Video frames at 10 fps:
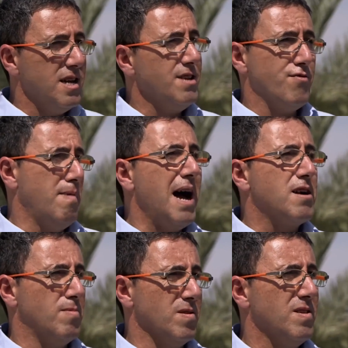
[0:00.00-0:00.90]
It is
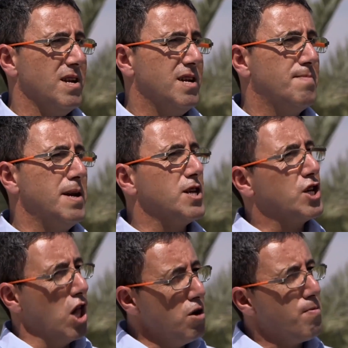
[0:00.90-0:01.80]
remarkable. It's been a
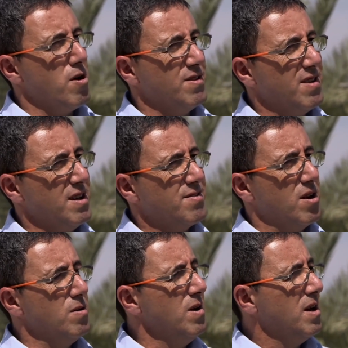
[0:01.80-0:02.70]
slow process.
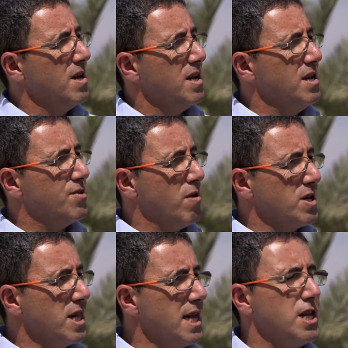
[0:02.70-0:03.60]
So
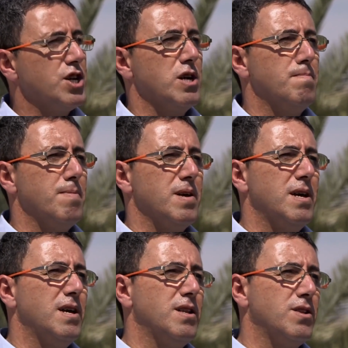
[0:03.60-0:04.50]
Israel's leadership
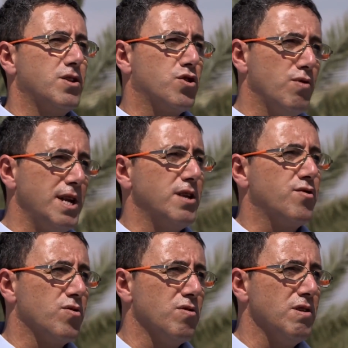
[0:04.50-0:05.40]
in treating
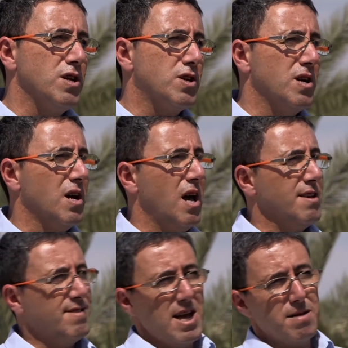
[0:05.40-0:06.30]
sewerage
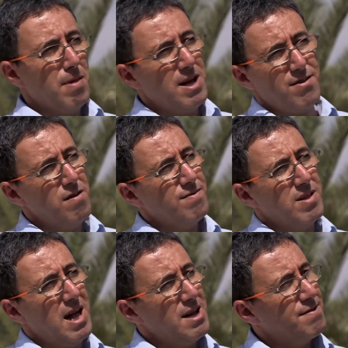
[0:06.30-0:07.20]
has taken place over
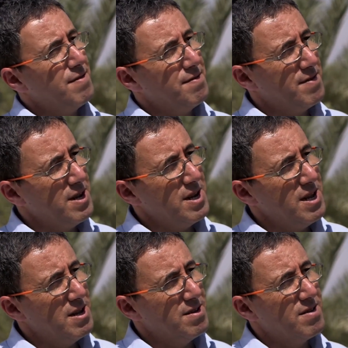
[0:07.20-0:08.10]
the last 15
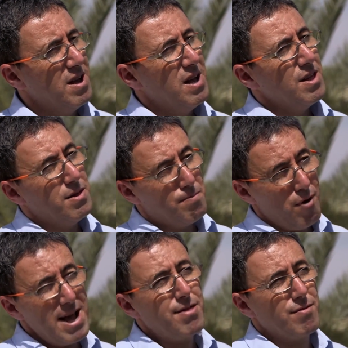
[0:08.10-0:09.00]
years. The
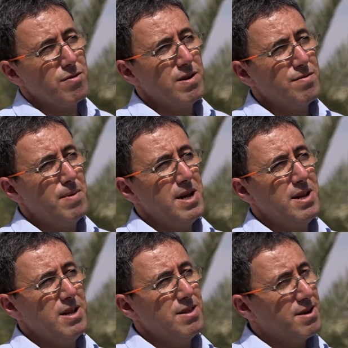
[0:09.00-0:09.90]
breakthrough has
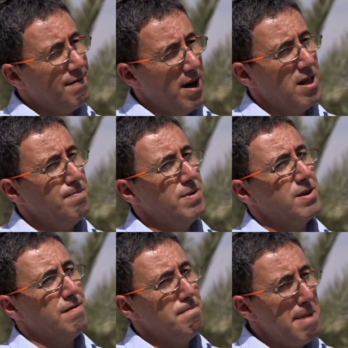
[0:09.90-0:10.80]
been in the
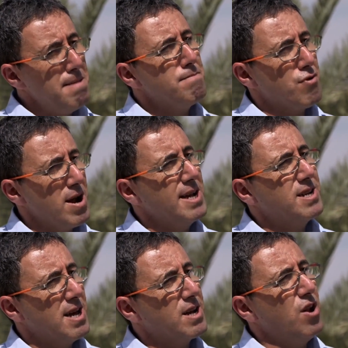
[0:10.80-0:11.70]
development of
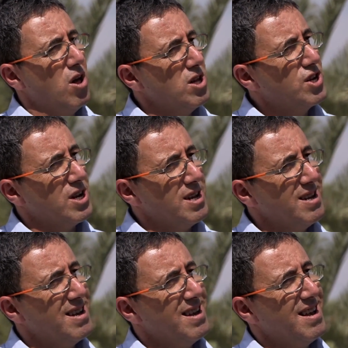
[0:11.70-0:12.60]
membrane technology
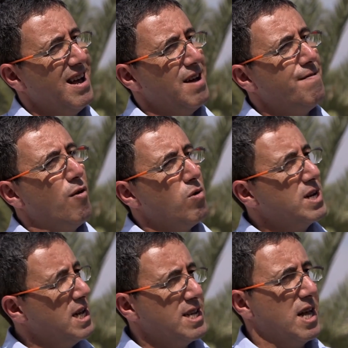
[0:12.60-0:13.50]
uh,
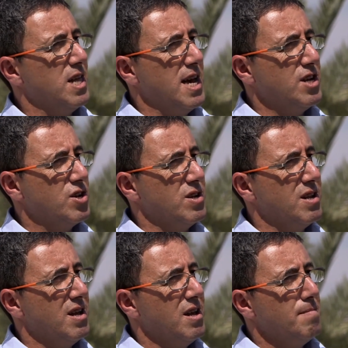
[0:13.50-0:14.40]
for desalination
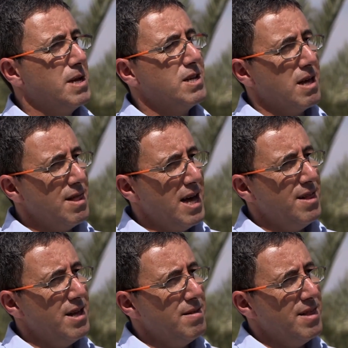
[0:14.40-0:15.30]
because that,
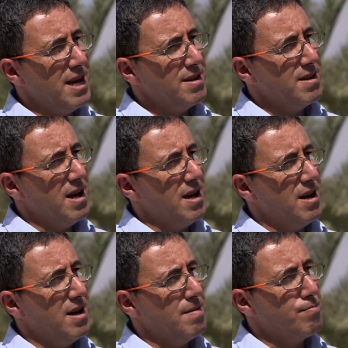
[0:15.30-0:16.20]
that, that, that
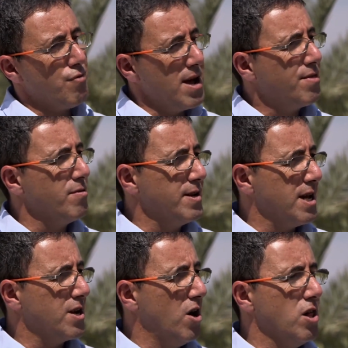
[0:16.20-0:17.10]
uh, breakthrough in
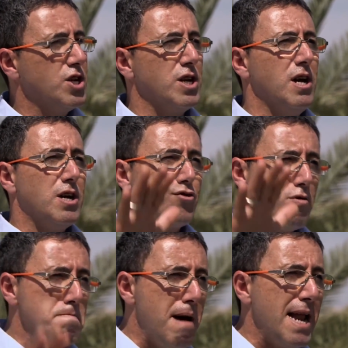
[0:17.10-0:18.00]
technology
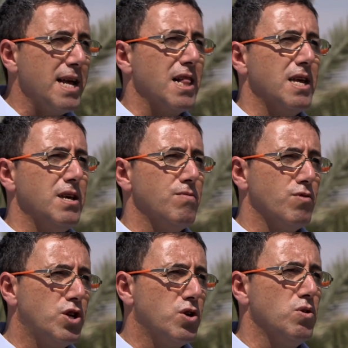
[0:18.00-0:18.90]
dramatically
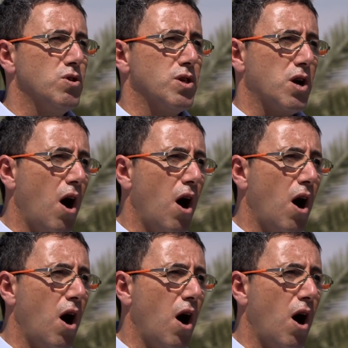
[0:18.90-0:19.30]
reduced the